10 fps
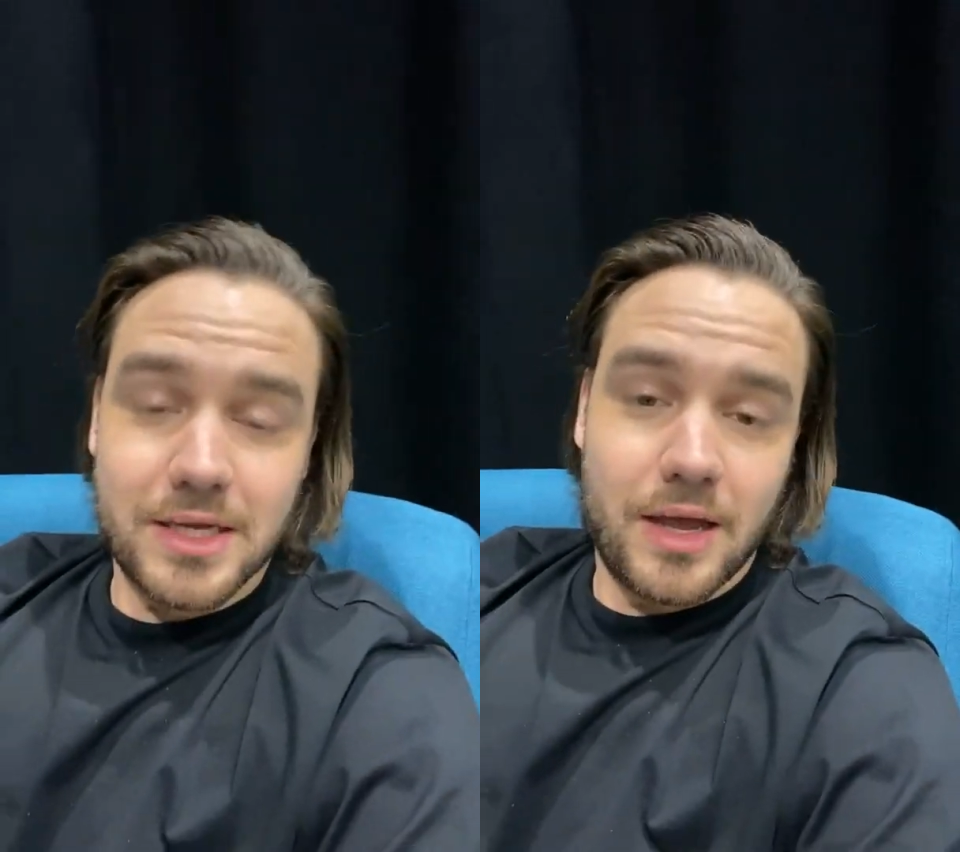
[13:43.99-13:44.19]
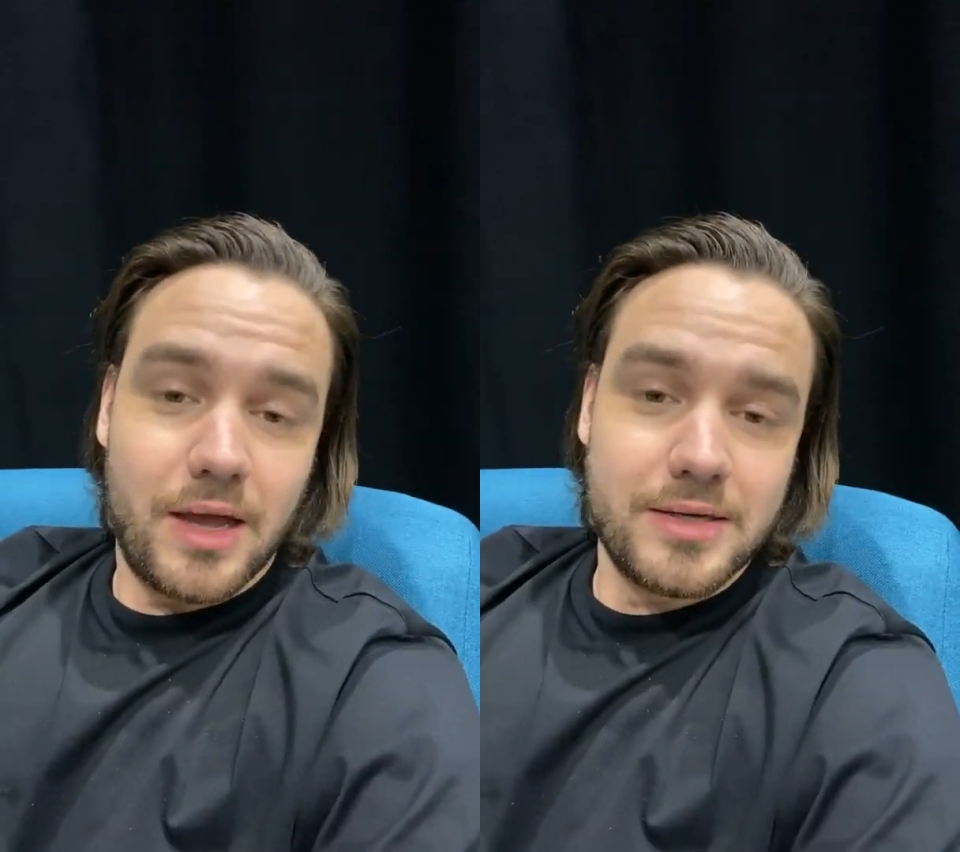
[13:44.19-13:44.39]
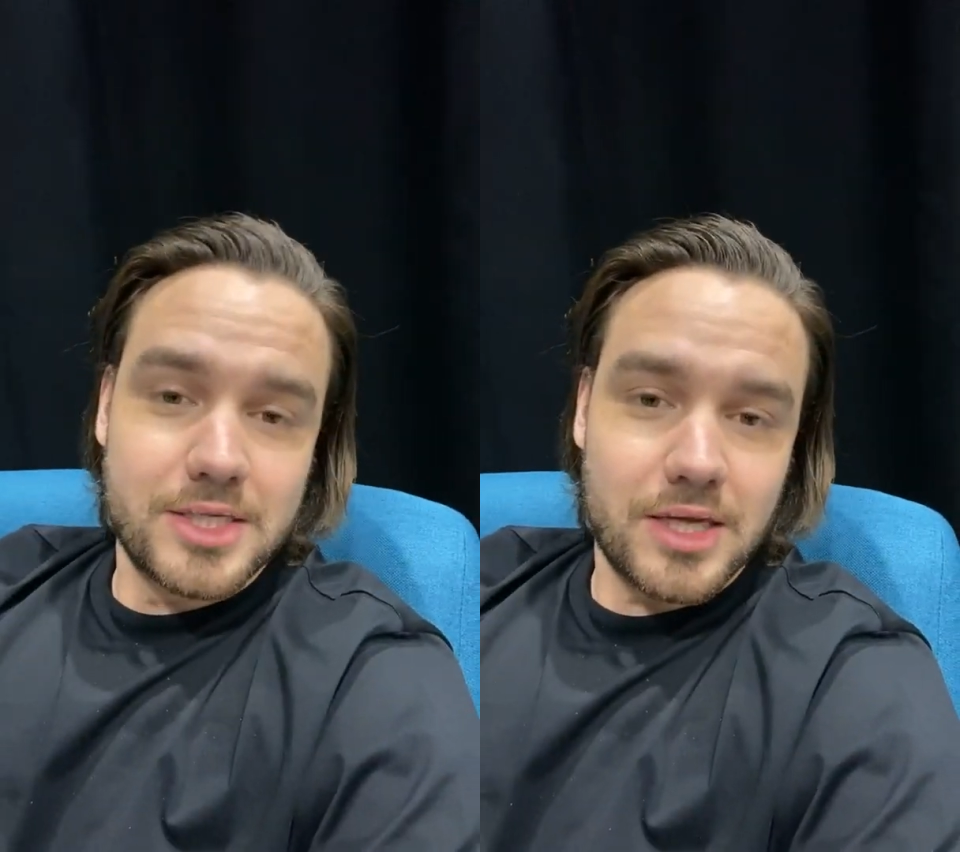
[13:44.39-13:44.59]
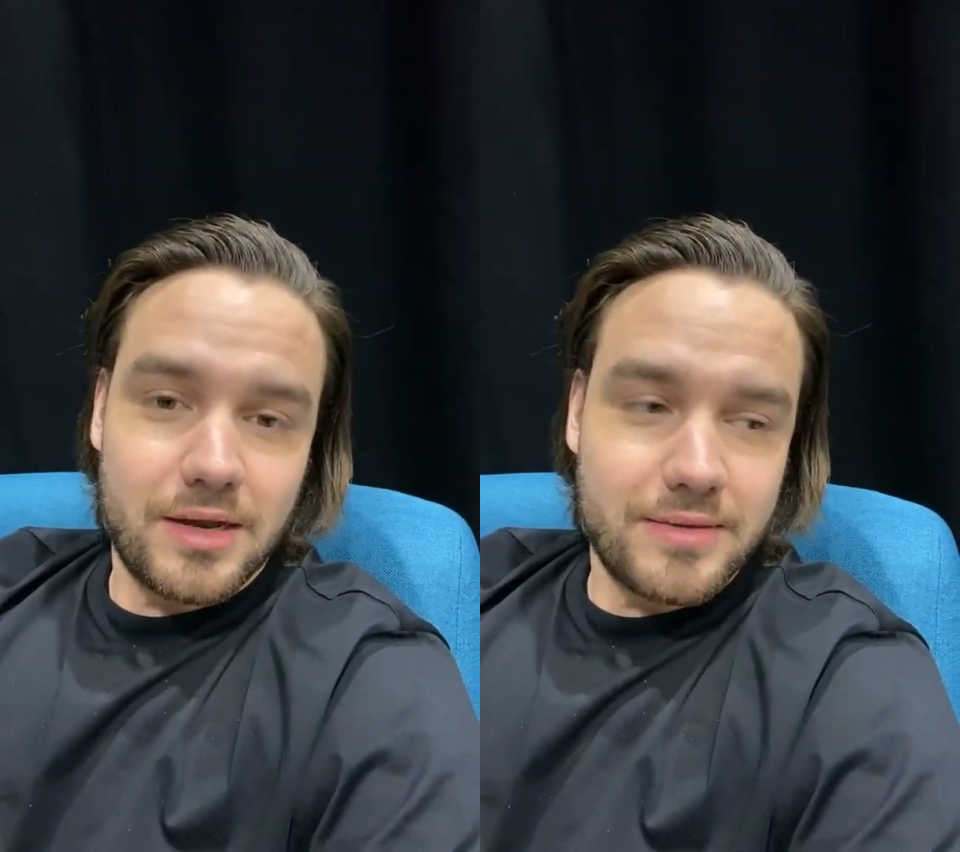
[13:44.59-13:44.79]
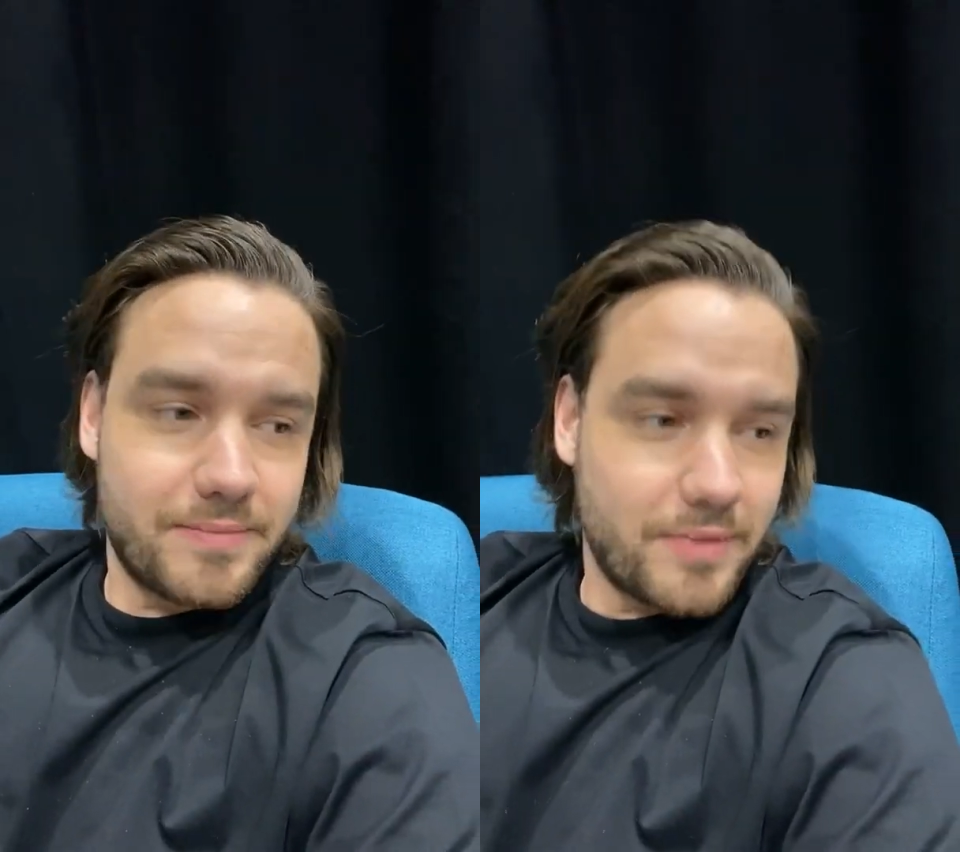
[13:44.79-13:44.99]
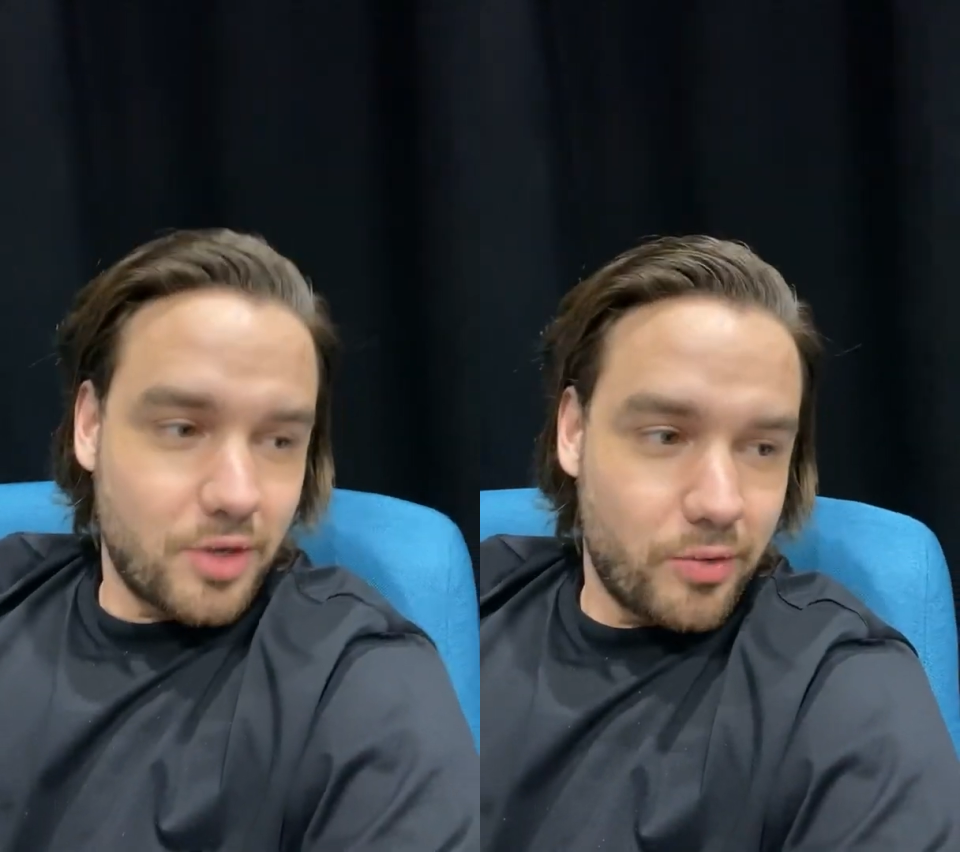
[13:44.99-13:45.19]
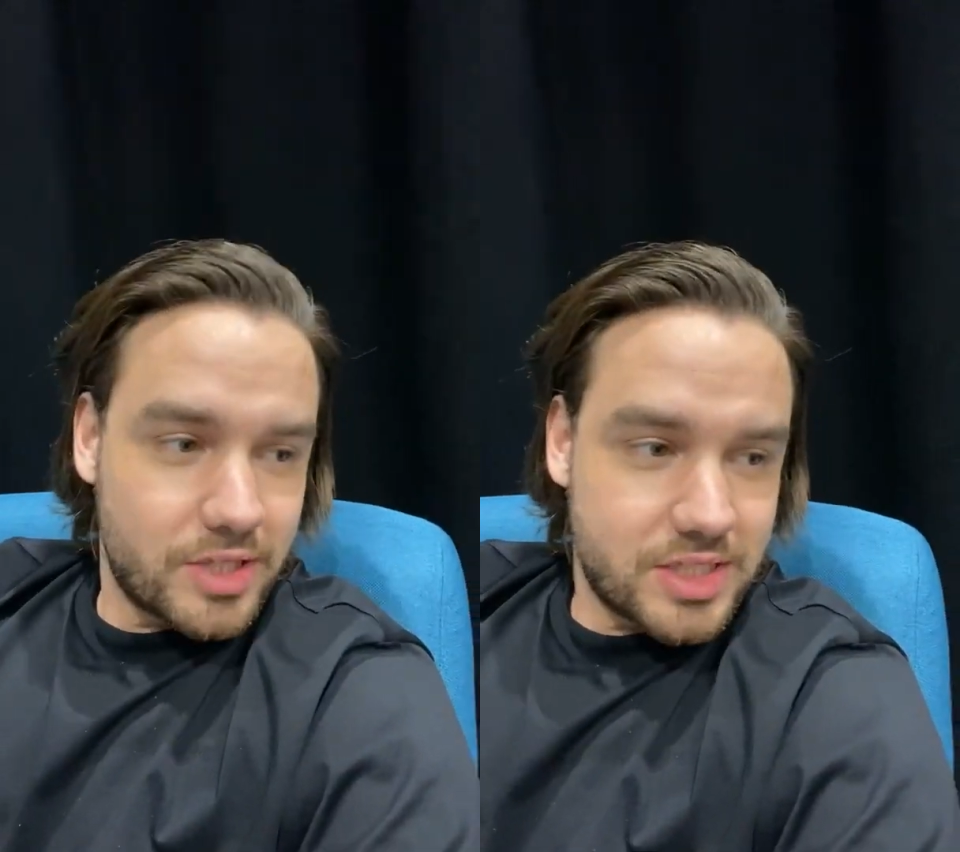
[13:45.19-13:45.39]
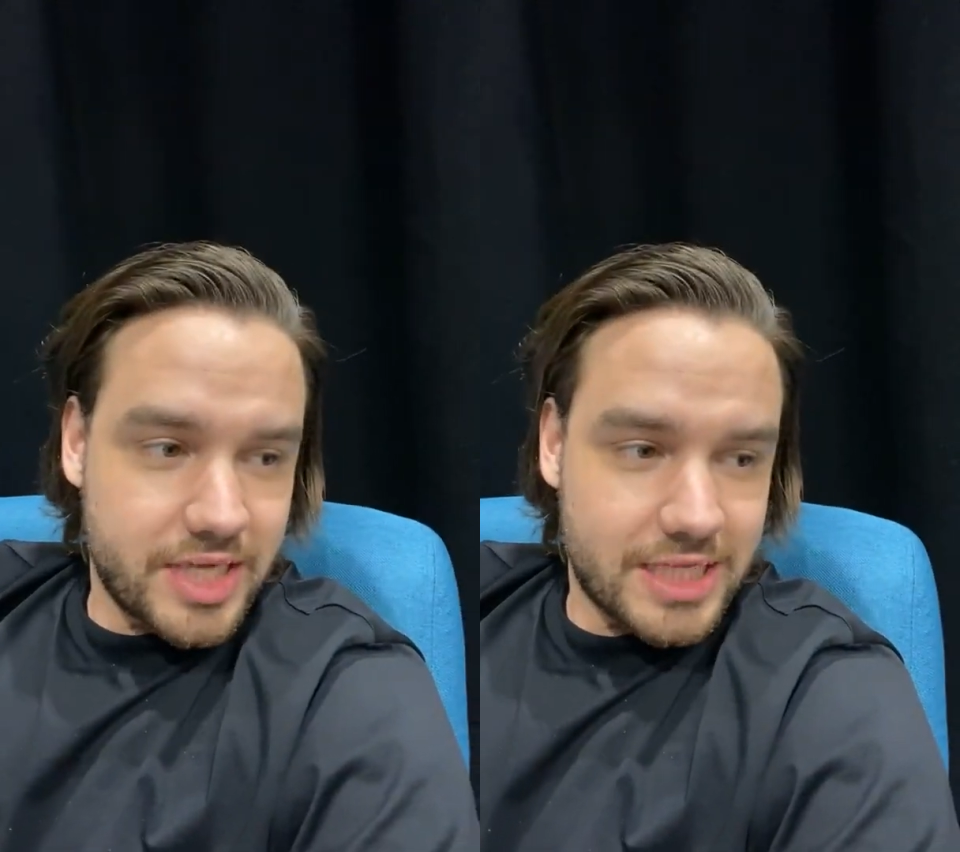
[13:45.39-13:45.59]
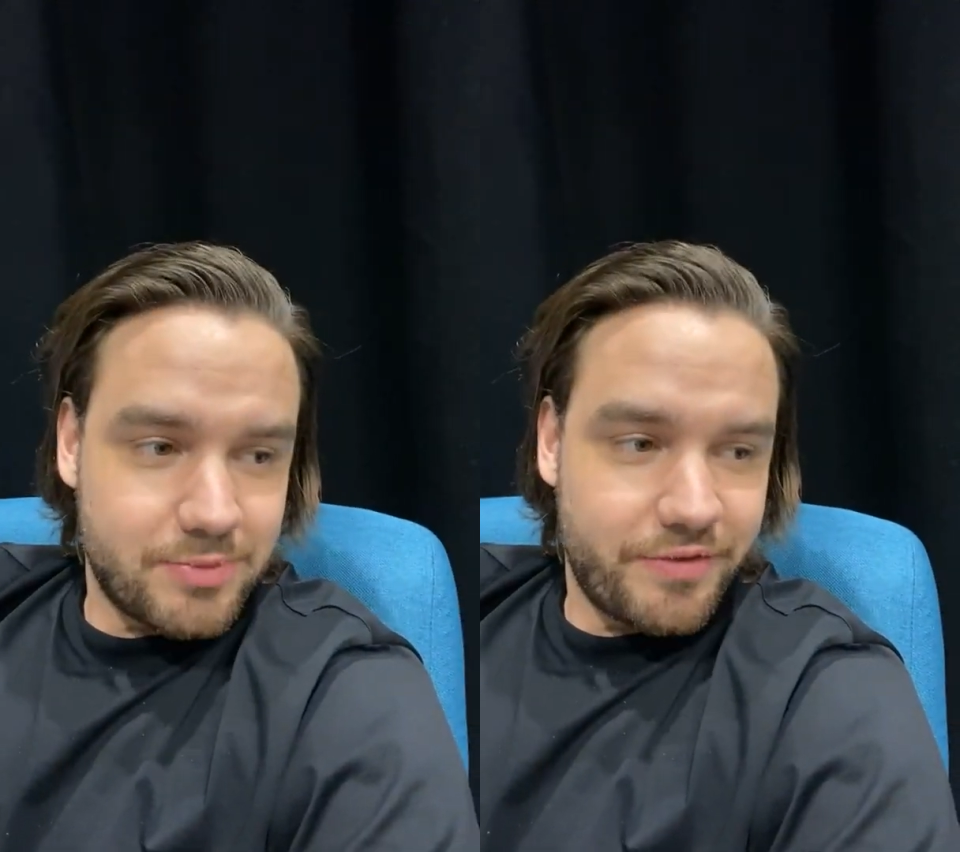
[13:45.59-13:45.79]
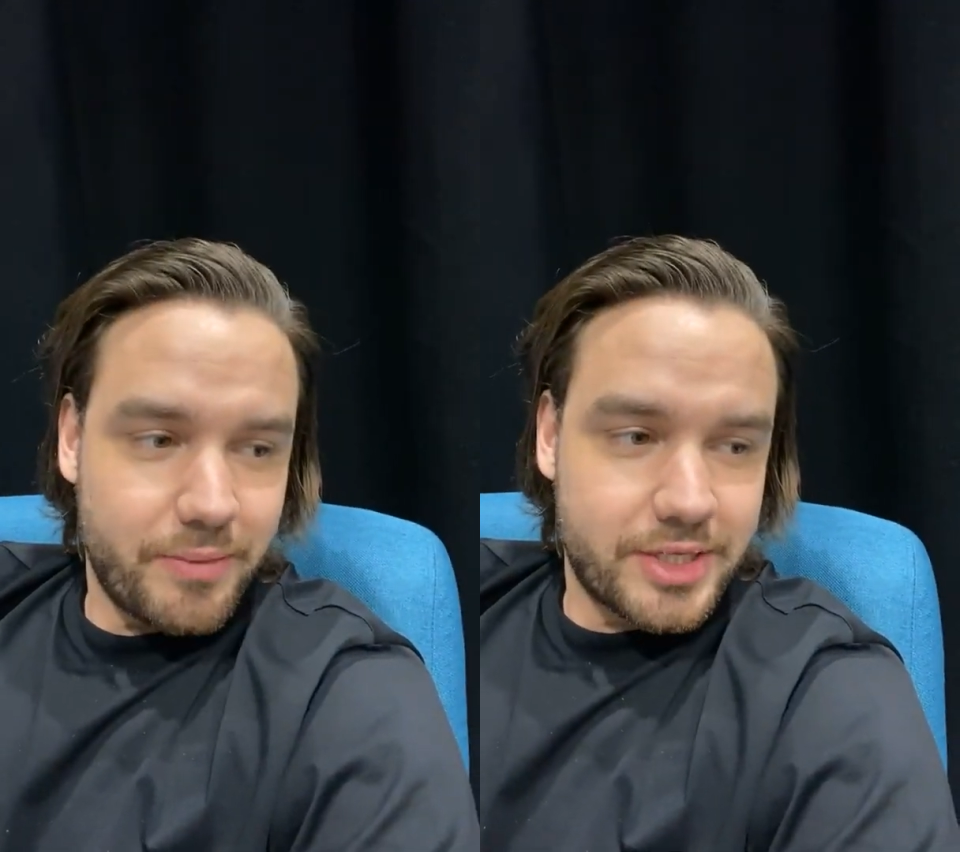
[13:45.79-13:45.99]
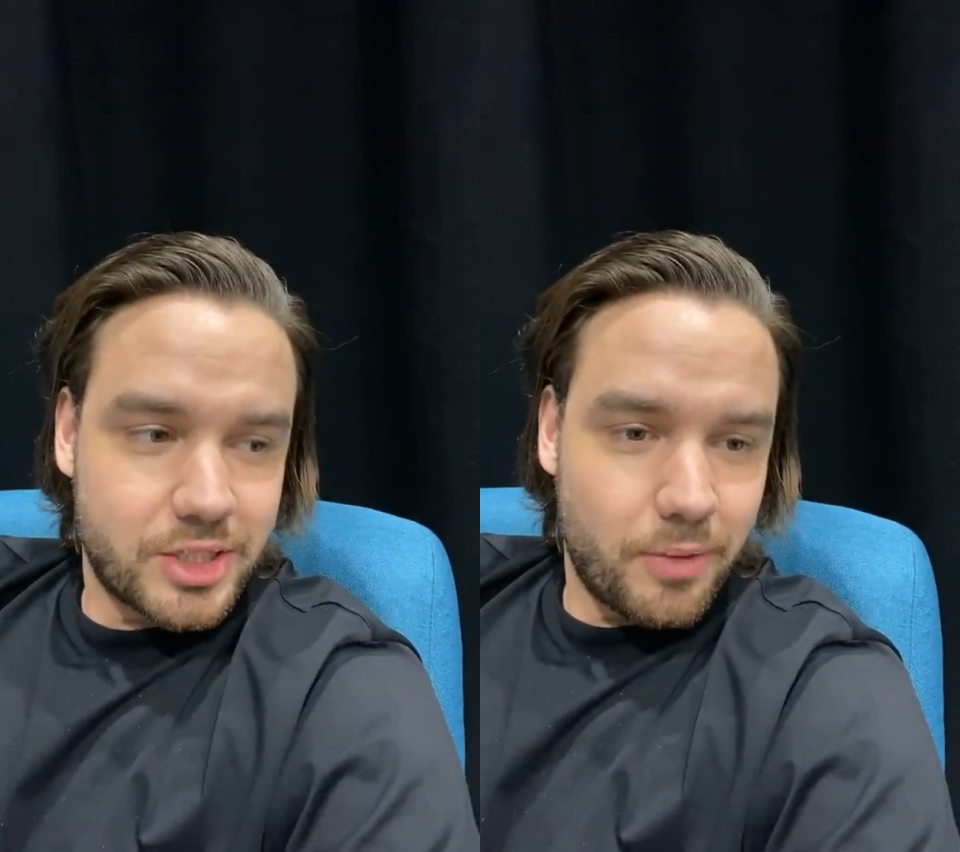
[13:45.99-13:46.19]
And Luke's desperate for me to